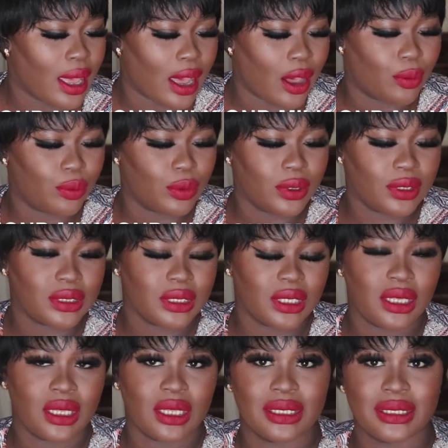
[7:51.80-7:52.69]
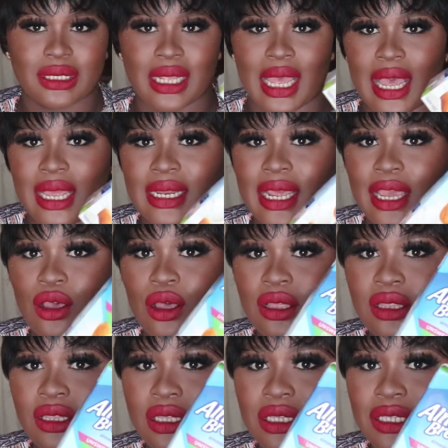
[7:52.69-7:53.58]
I'll be using this. And I
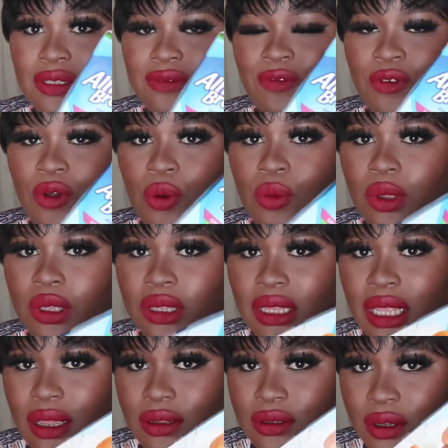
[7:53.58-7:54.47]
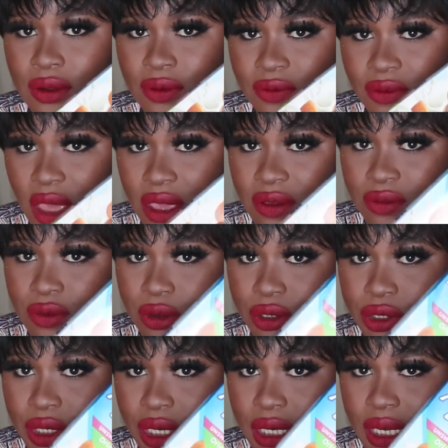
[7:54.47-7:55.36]
got this for
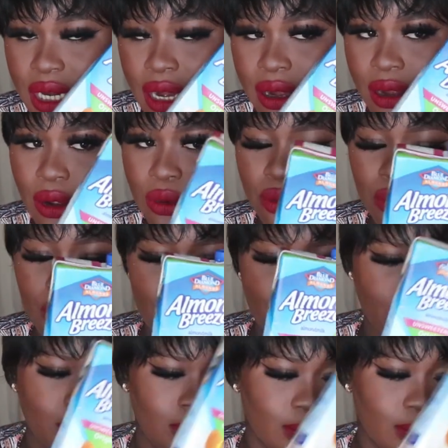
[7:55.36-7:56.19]
1,500 naira only.